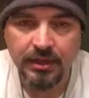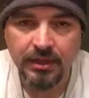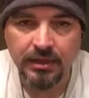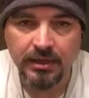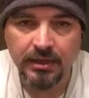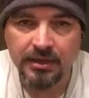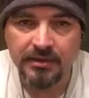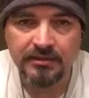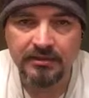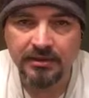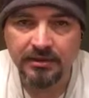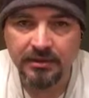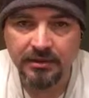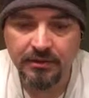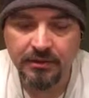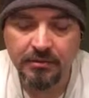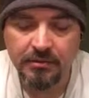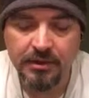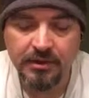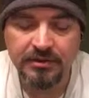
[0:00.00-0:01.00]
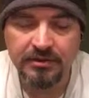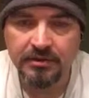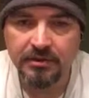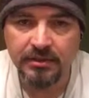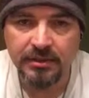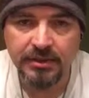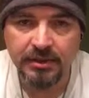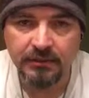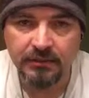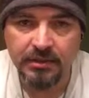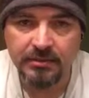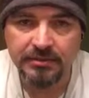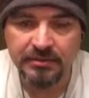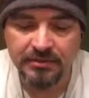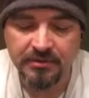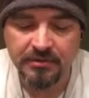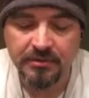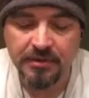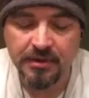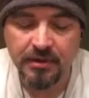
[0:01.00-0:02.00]
he yells at you emotionally, rips
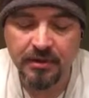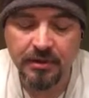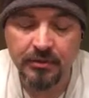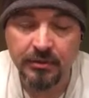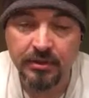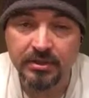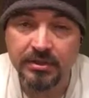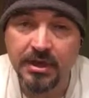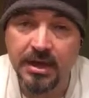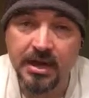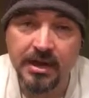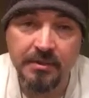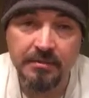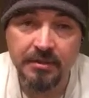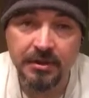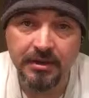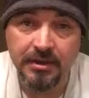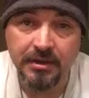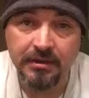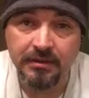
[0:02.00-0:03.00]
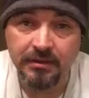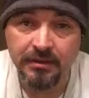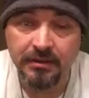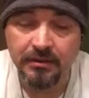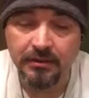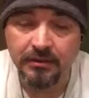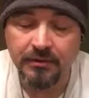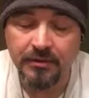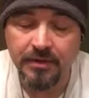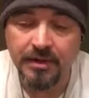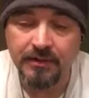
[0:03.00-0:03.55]
you apart, which I've been known to do.